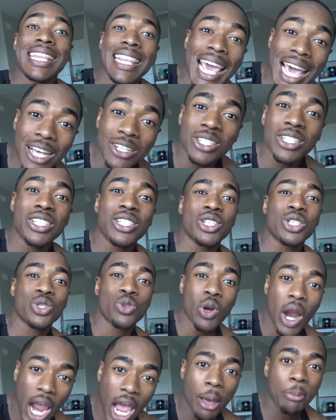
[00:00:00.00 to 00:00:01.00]
thousand
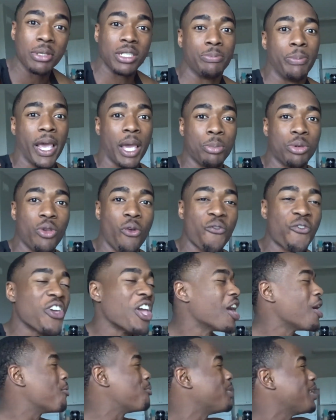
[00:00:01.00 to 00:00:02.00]
subscribers, baby. You
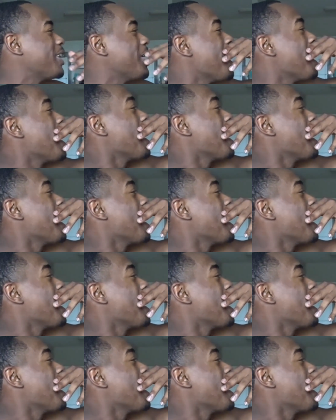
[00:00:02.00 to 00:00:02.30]
feel me?